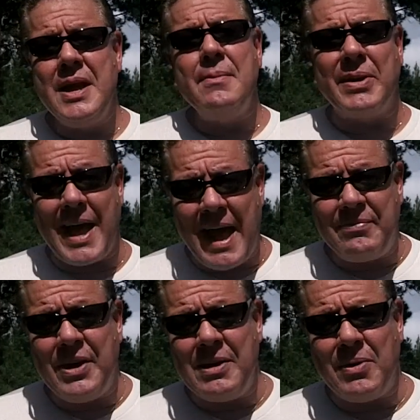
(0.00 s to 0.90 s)
but I have
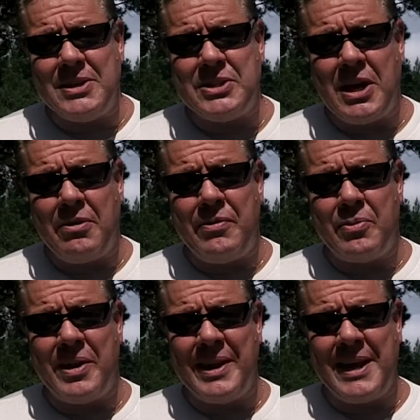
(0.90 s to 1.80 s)
done it myself. I'm
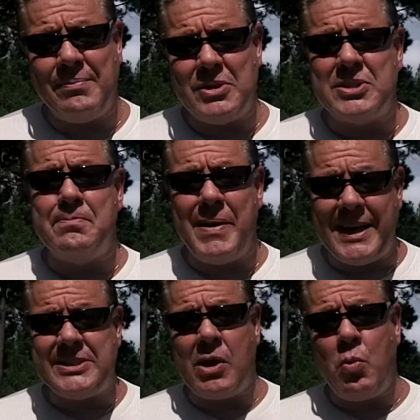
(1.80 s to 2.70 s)
going to keep this a
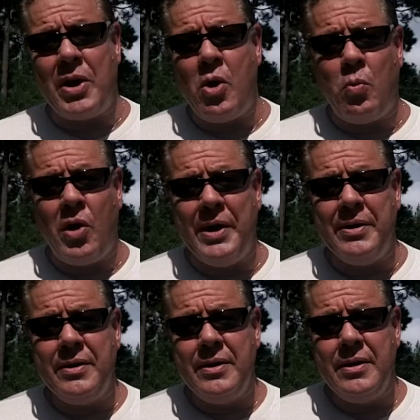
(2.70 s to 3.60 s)
basic 101
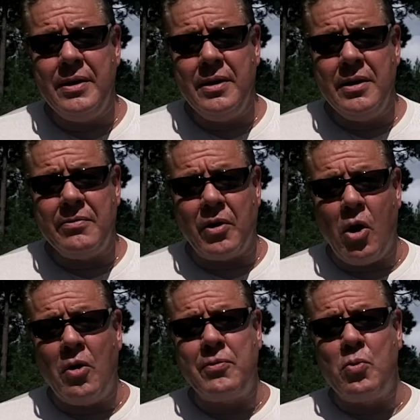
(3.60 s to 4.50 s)
for
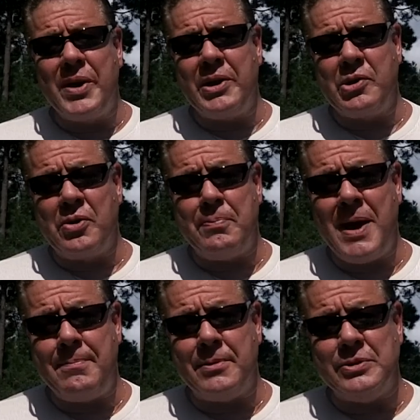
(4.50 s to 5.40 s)
overwintering your
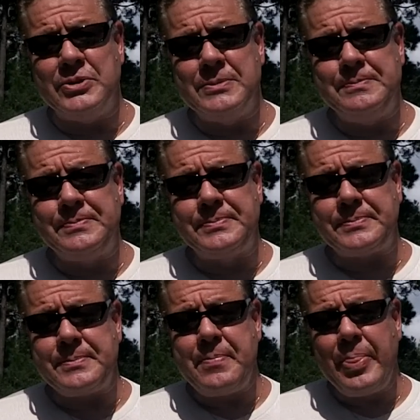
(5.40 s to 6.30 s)
peppers.
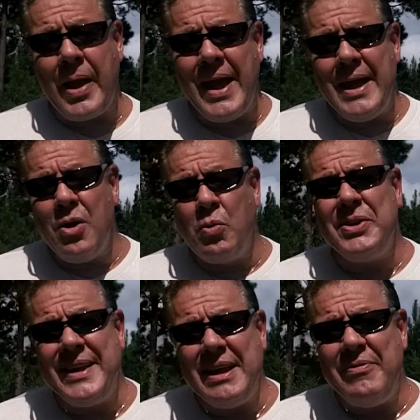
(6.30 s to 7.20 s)
What are
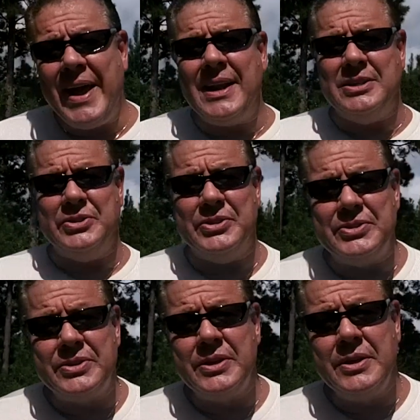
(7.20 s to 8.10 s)
the advantages?